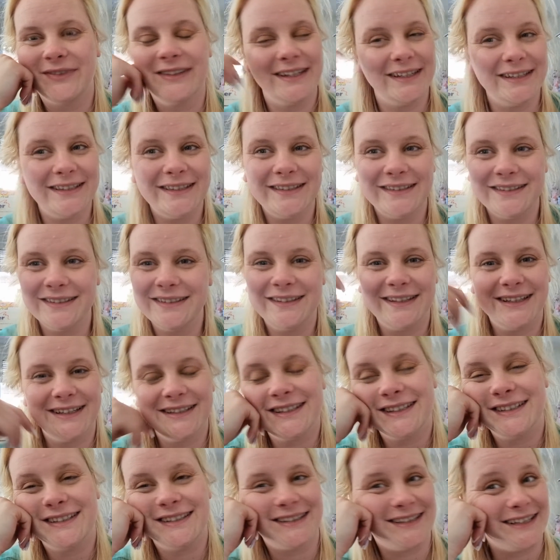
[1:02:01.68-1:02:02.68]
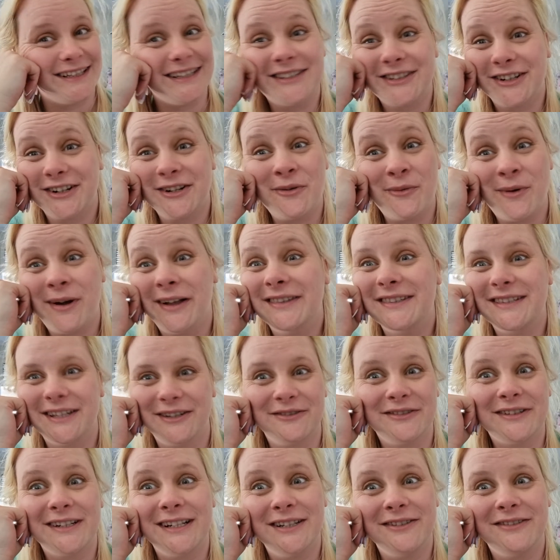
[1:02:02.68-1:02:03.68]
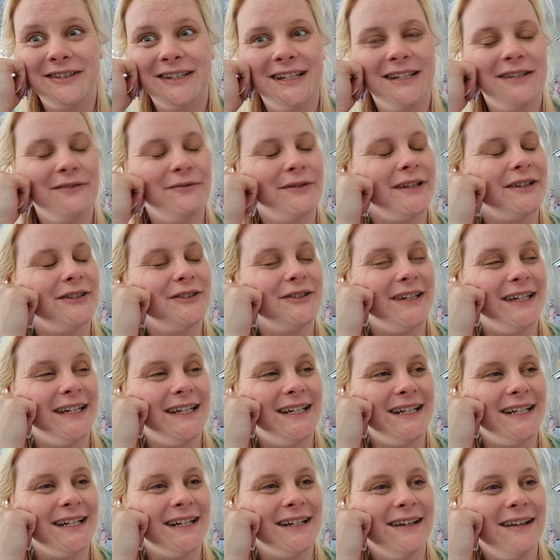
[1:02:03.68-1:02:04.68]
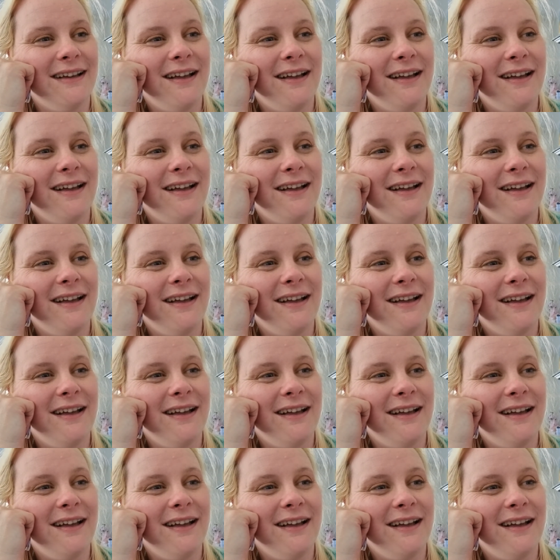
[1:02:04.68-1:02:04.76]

These are the ones I really, really want to eat.